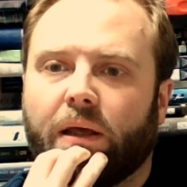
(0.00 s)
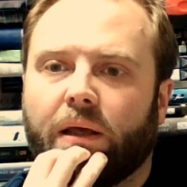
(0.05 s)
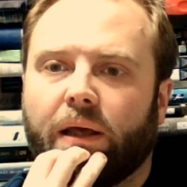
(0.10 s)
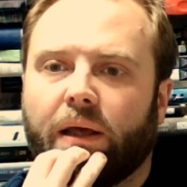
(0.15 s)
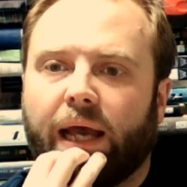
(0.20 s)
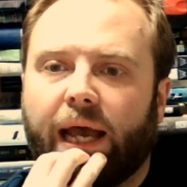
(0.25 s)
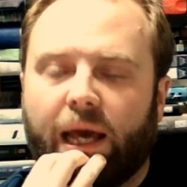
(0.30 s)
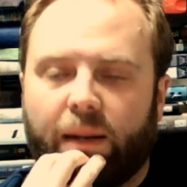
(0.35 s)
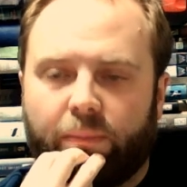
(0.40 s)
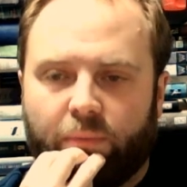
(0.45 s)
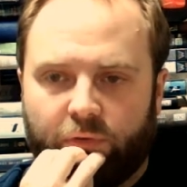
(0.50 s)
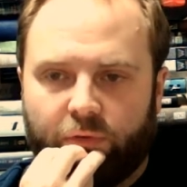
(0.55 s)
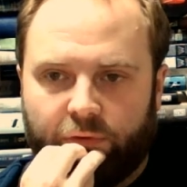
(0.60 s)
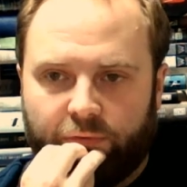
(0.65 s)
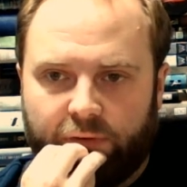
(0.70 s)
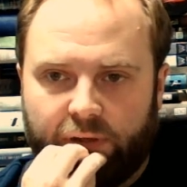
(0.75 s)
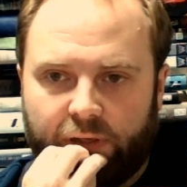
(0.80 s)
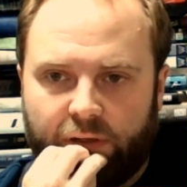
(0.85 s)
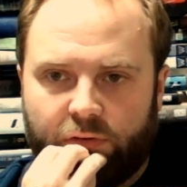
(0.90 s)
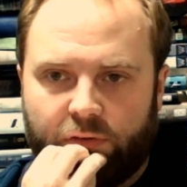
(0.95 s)
Admiral of the
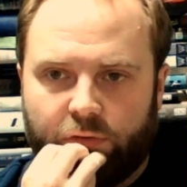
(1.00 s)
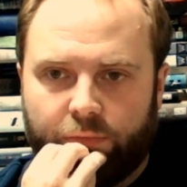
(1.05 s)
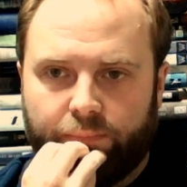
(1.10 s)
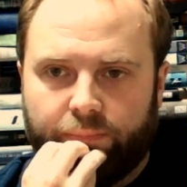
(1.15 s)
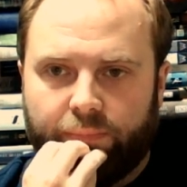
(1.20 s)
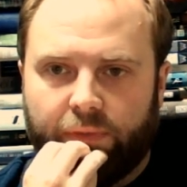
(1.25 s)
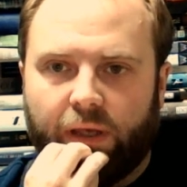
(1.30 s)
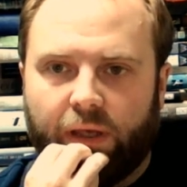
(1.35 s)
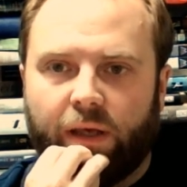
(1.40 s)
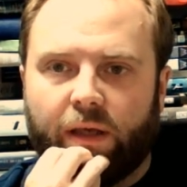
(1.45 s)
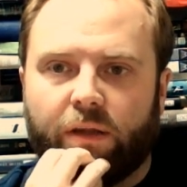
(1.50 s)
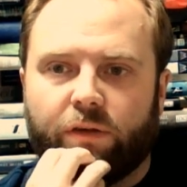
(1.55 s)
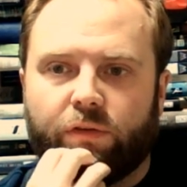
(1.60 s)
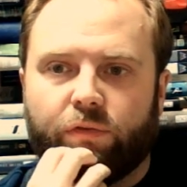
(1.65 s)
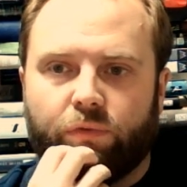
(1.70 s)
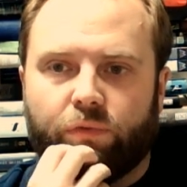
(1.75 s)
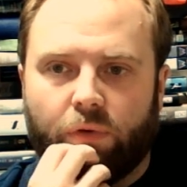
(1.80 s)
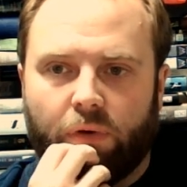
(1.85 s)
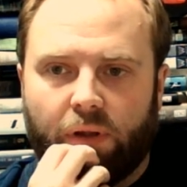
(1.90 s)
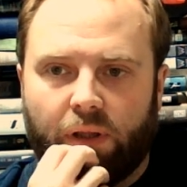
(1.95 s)
Fleet, His
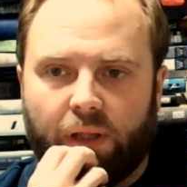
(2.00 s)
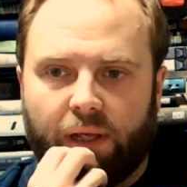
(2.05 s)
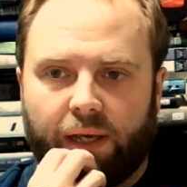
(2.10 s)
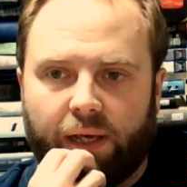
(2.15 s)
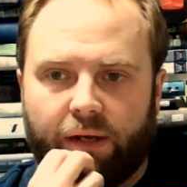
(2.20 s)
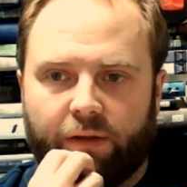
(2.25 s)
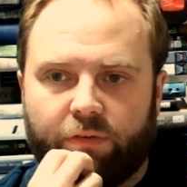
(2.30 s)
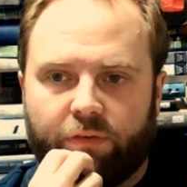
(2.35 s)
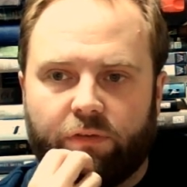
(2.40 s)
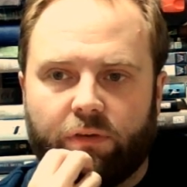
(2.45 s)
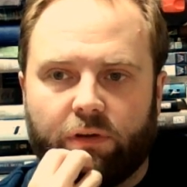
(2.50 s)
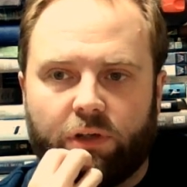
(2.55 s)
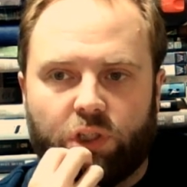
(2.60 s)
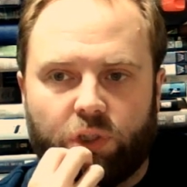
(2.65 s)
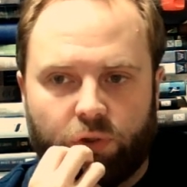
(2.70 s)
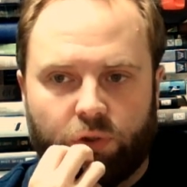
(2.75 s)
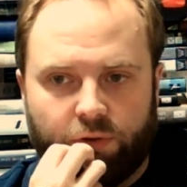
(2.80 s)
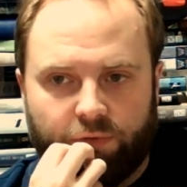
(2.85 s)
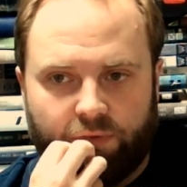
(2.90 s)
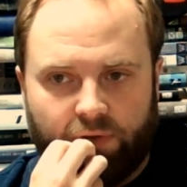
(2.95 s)
Royal Highness the
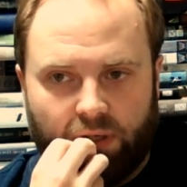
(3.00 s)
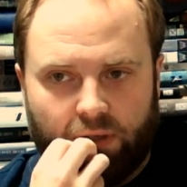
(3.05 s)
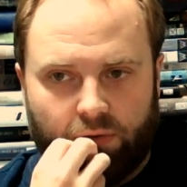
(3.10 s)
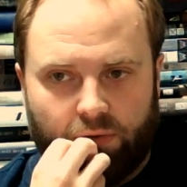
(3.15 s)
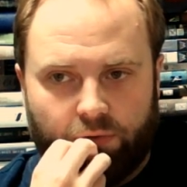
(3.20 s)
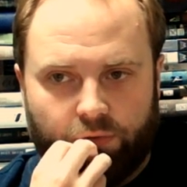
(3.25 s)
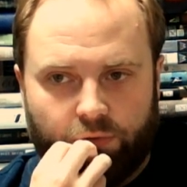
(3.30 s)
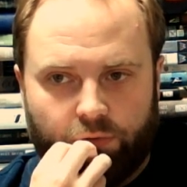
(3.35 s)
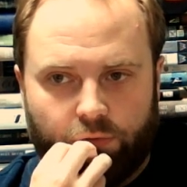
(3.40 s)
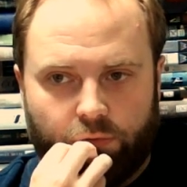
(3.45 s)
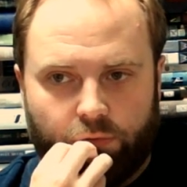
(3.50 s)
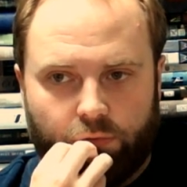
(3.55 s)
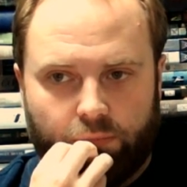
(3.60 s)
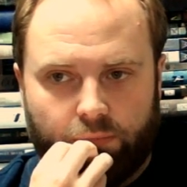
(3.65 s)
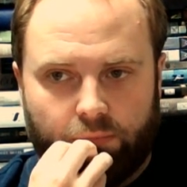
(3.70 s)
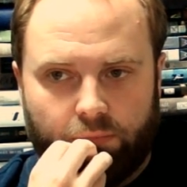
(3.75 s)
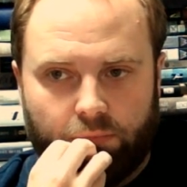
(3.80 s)
Duke of Clarence,